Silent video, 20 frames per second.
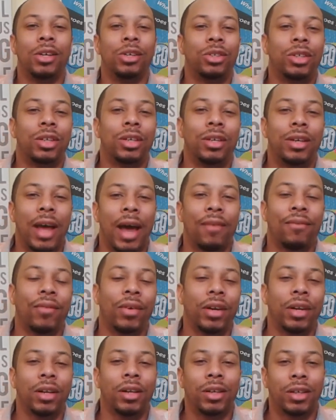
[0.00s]
You should
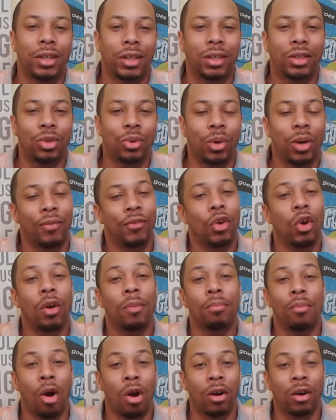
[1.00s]
definitely look into it. If
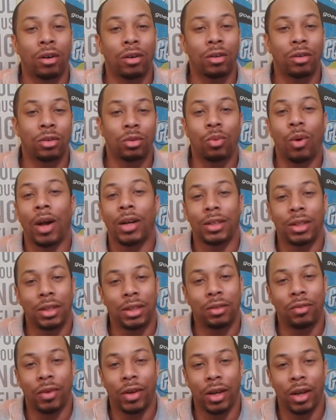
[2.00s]
you're a marketer who's watching
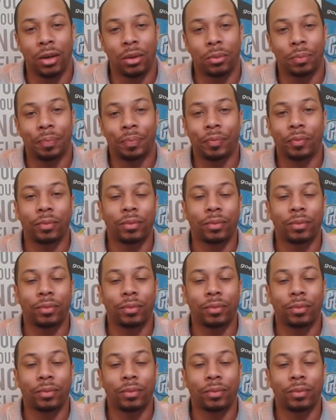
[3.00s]
this video